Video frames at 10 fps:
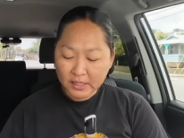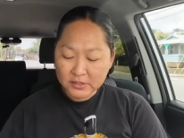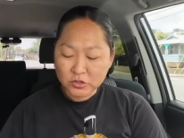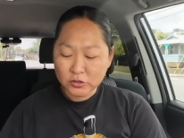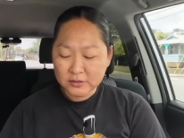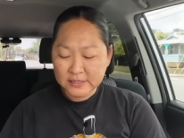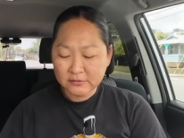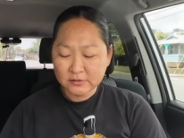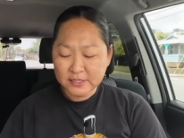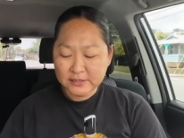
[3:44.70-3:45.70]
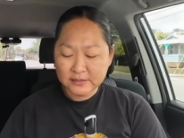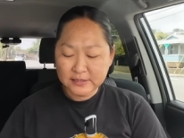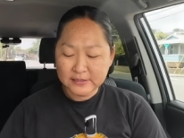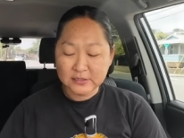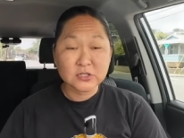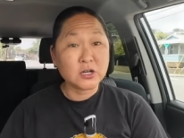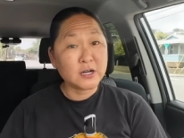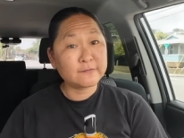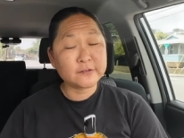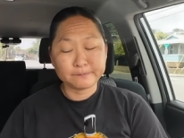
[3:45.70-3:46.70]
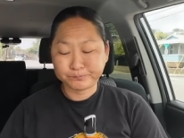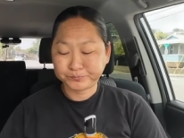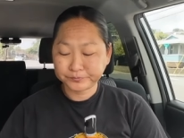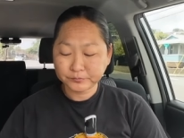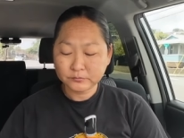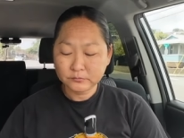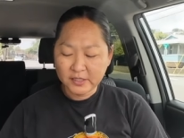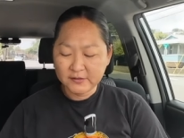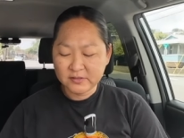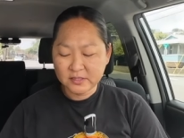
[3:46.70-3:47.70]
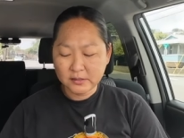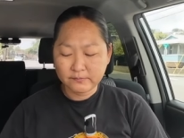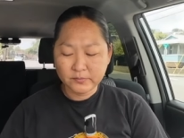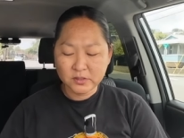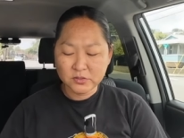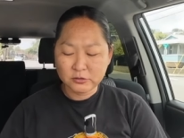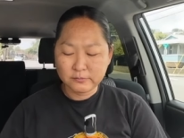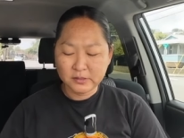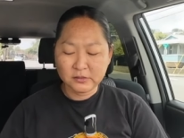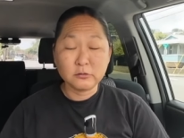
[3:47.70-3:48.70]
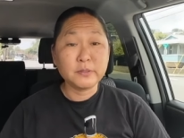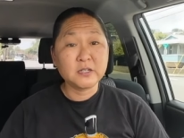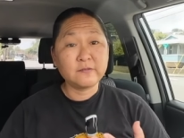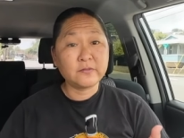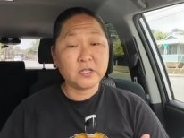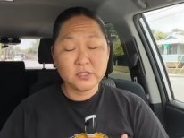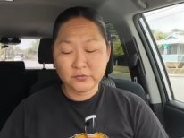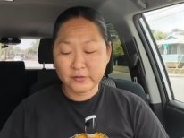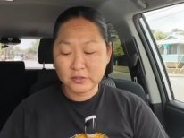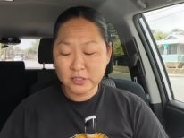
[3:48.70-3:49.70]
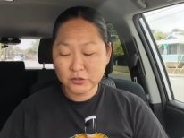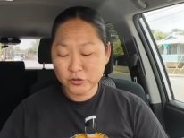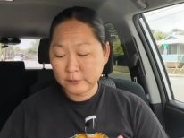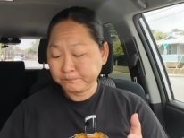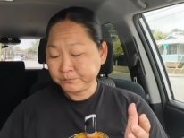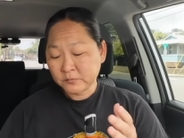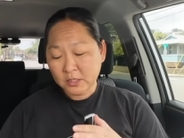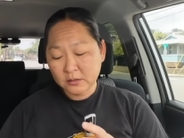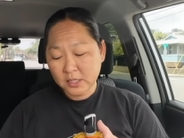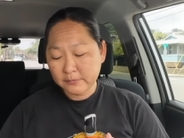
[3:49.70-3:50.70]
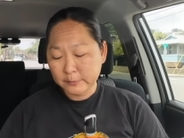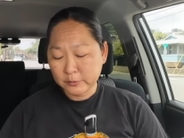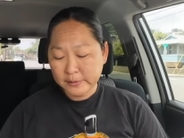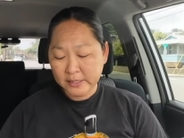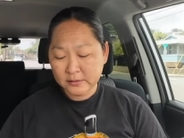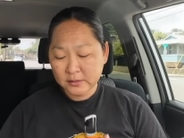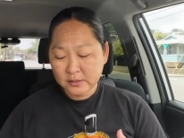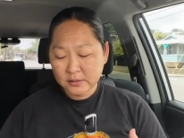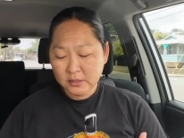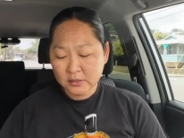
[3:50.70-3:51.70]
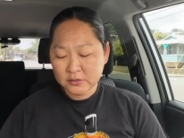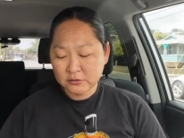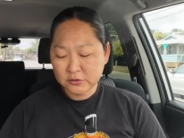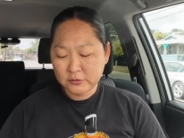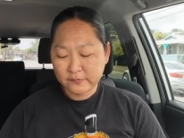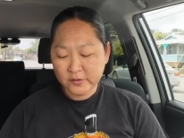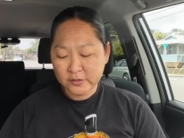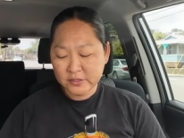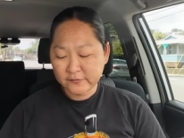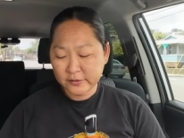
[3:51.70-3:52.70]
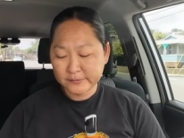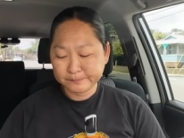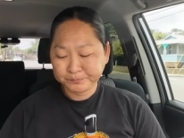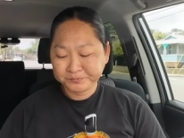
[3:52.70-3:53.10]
It's cooked down nice, nice and soft. Gives um, the soup a little bit of a different texture. A lot of people make oxtail soup very different.